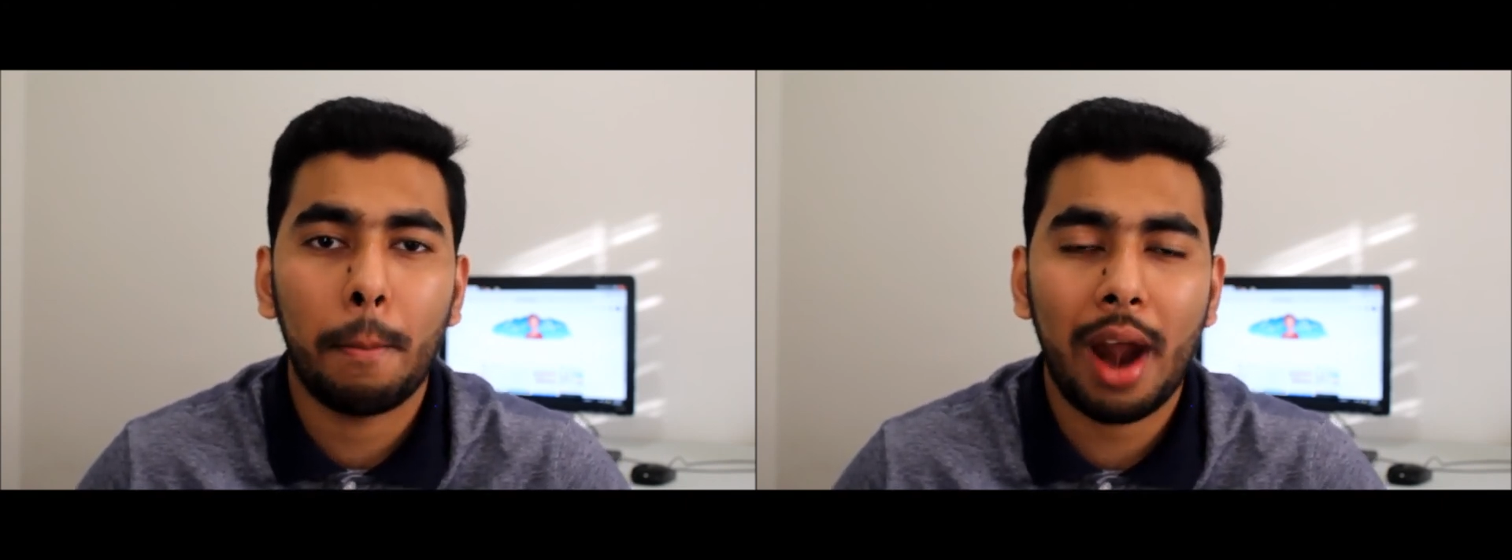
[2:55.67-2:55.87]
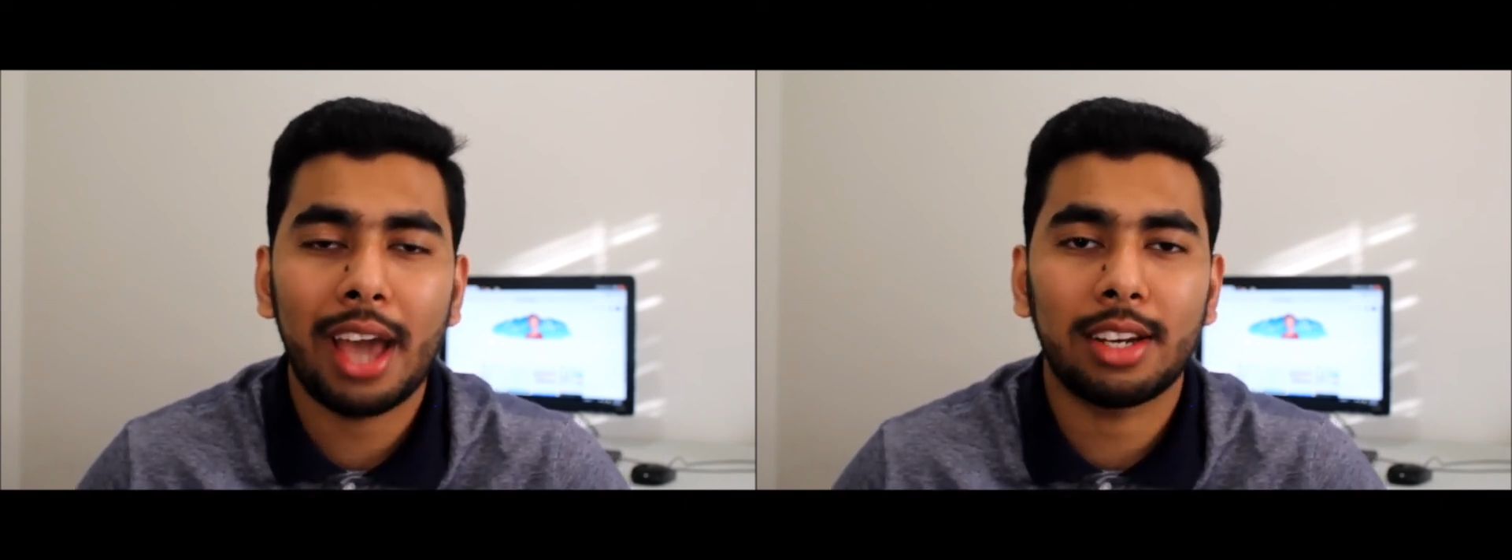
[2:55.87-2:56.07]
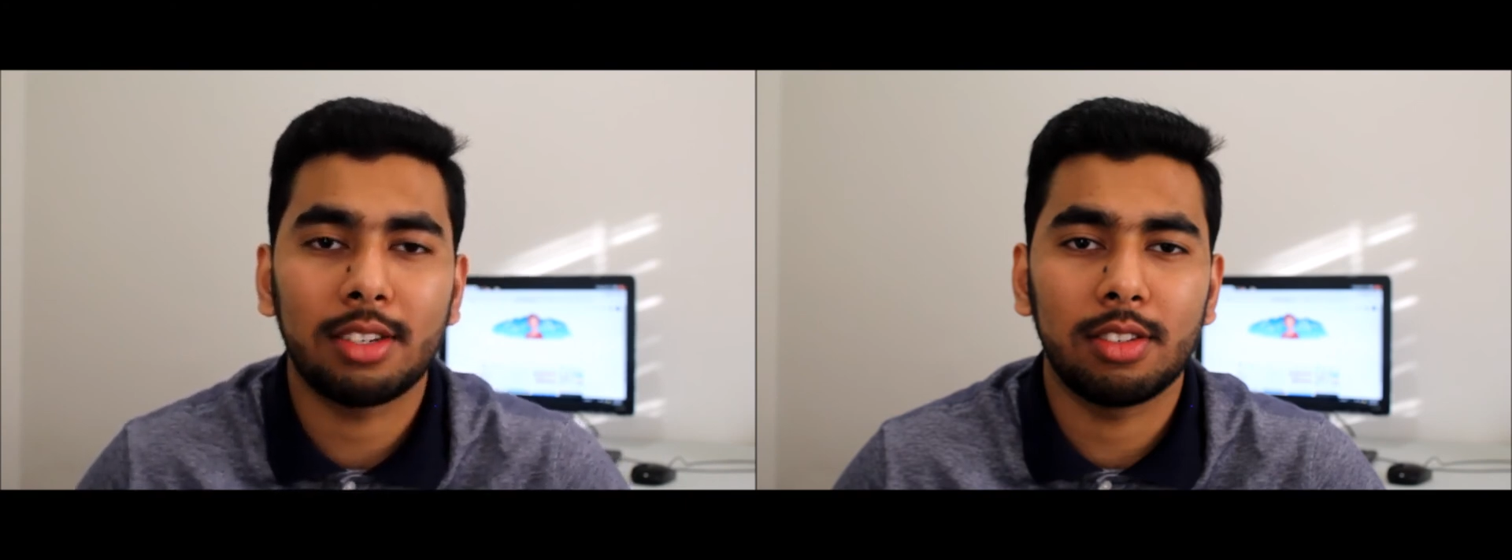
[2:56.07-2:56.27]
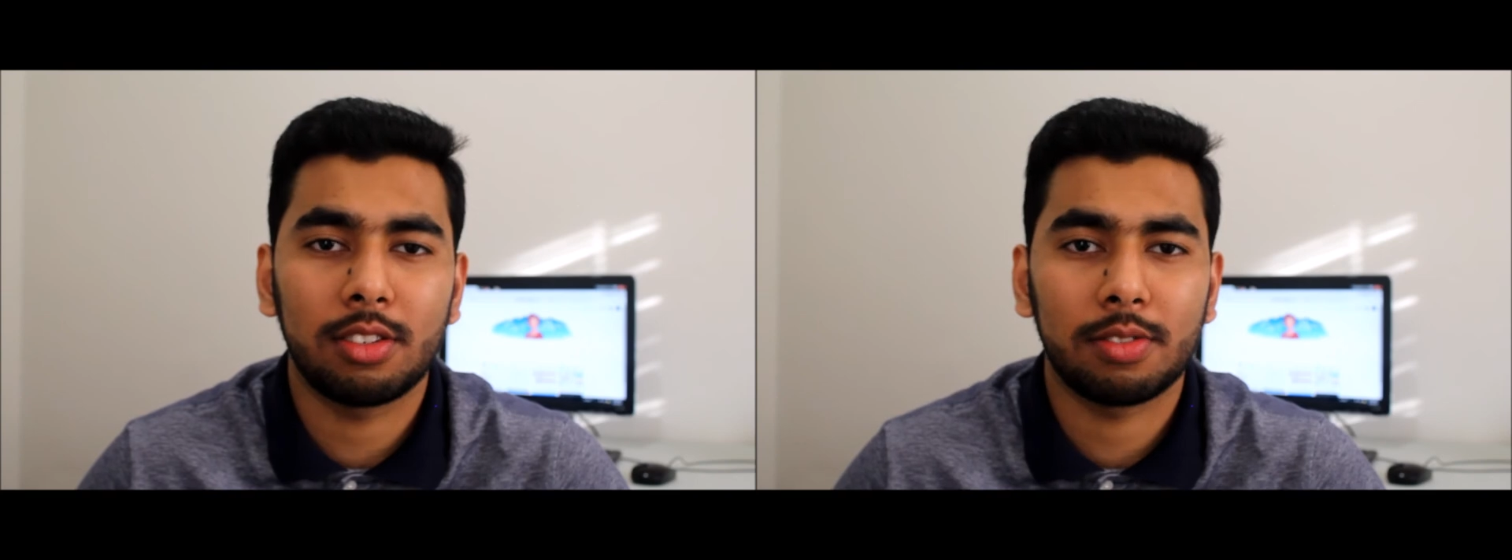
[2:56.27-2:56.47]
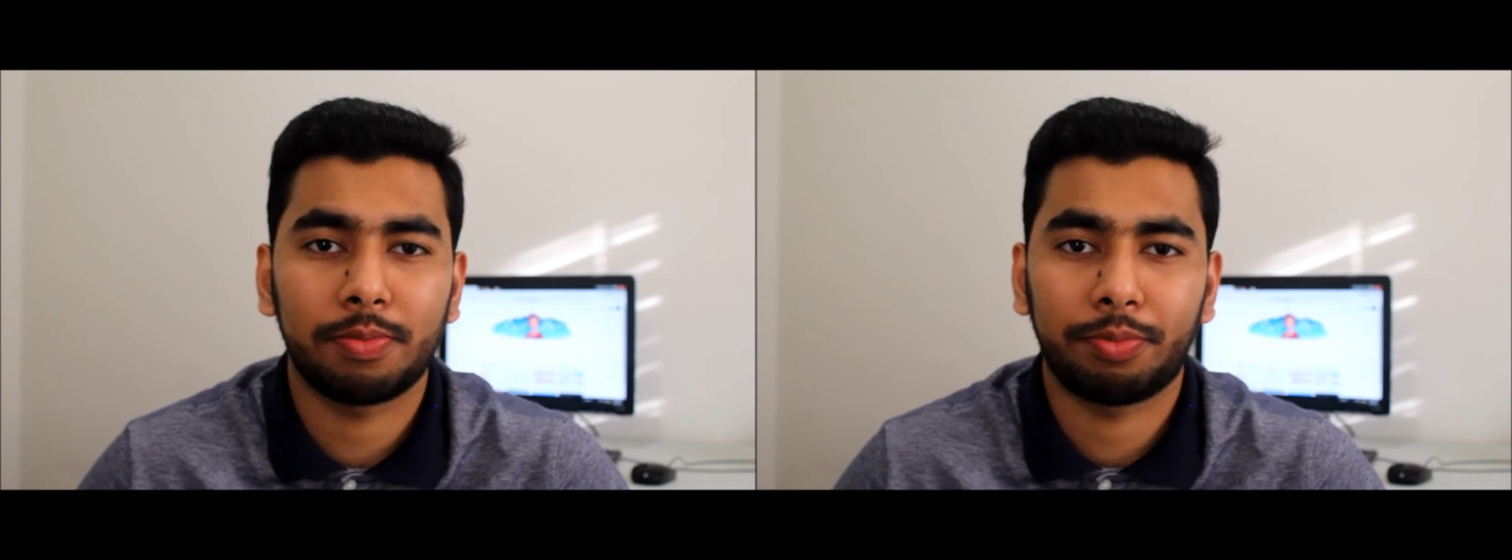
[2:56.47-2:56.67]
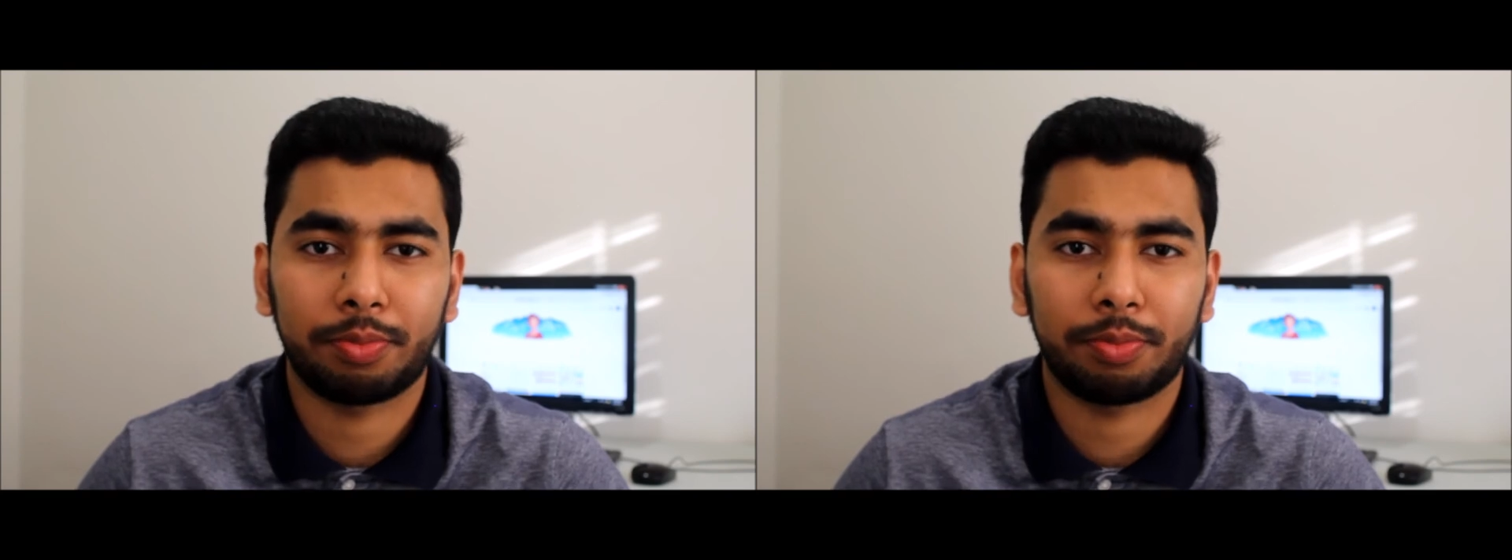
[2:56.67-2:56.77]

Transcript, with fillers: Practice